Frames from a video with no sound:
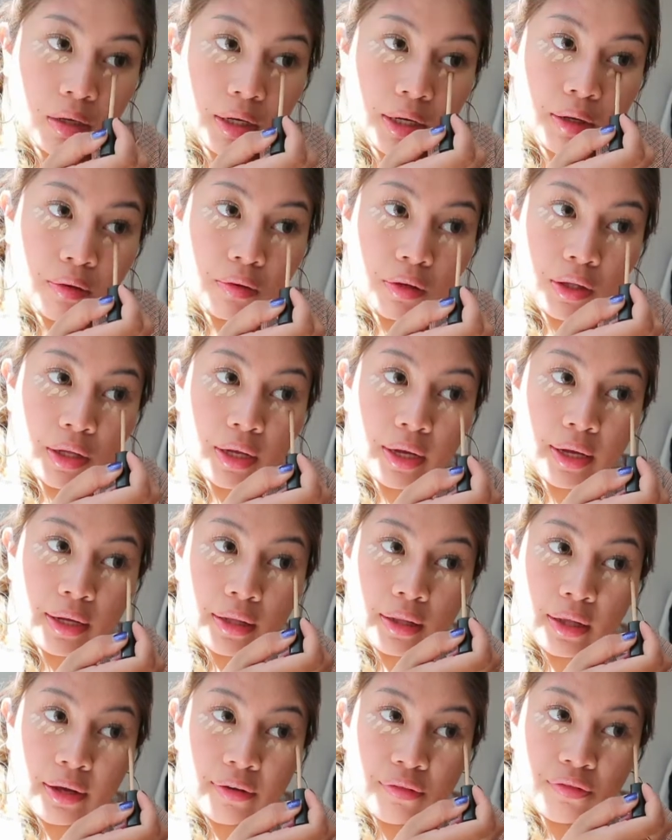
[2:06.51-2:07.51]
I only
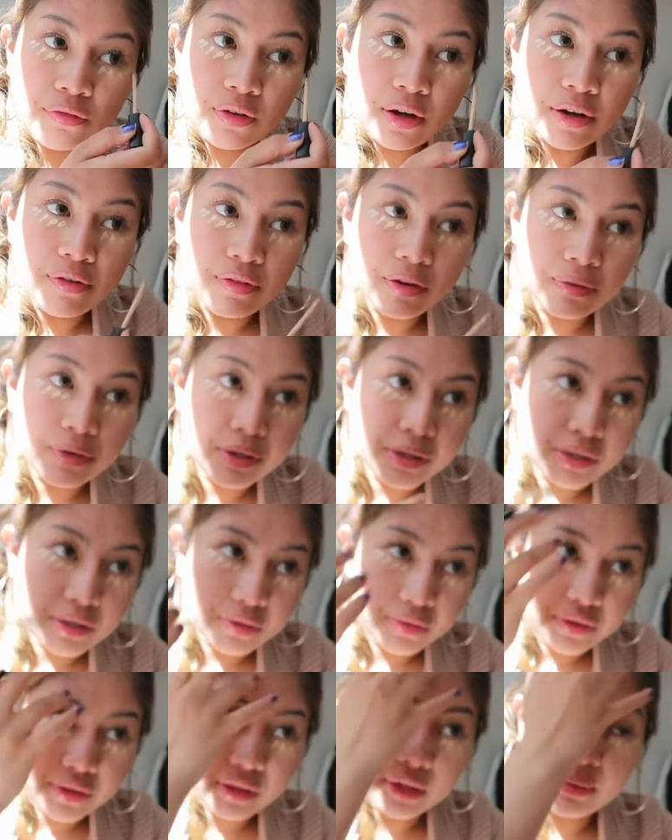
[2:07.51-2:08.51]
had like 5 hours
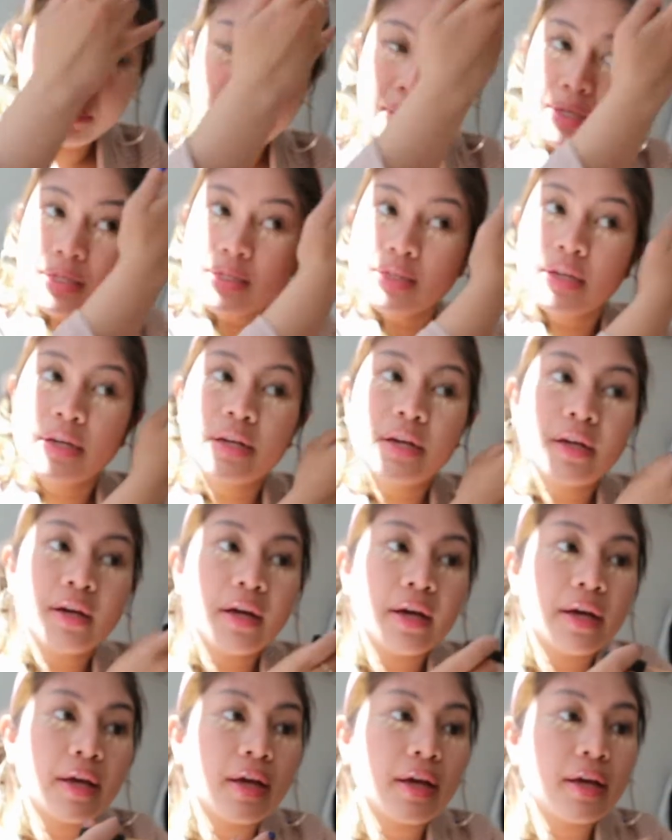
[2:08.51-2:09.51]
of sleep last night and
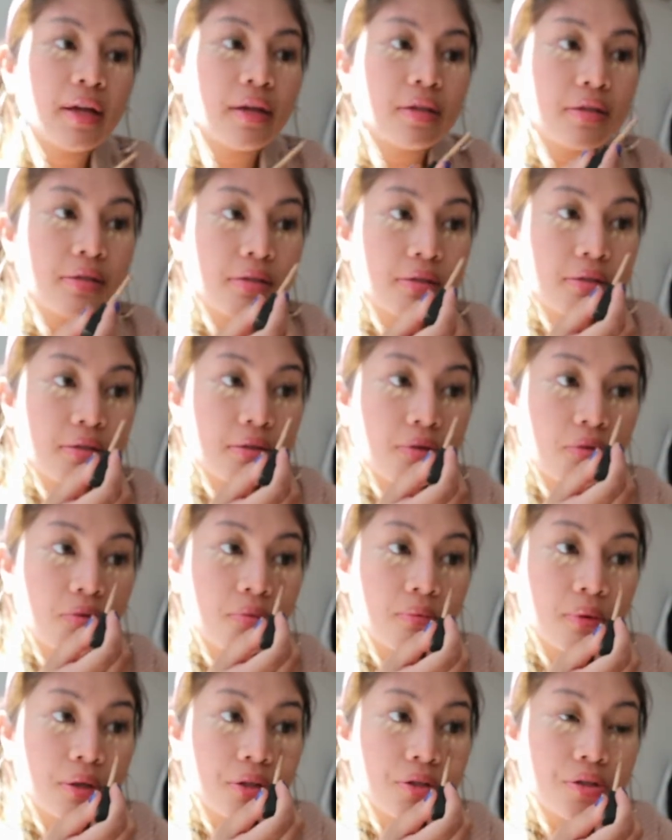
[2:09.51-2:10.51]
I hate it so
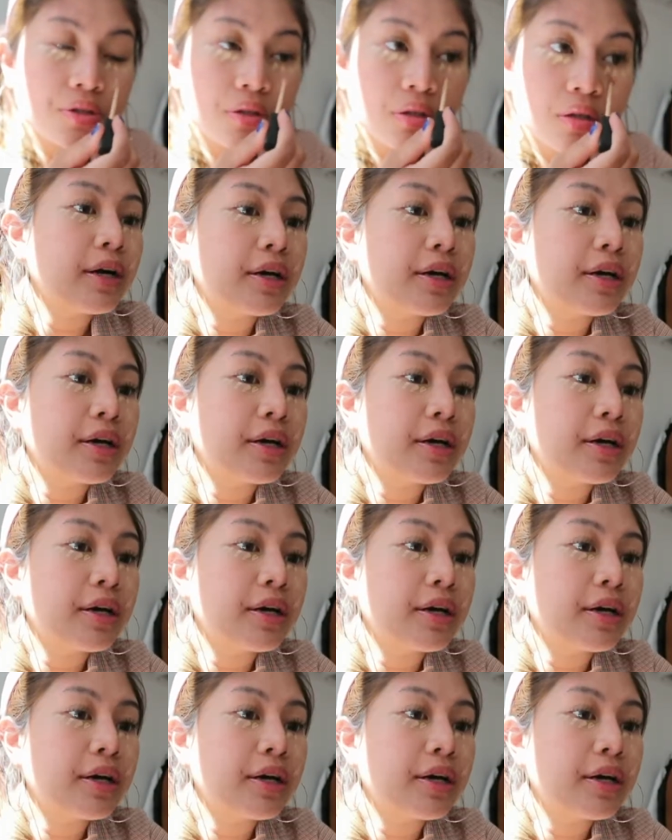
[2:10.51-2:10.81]
much.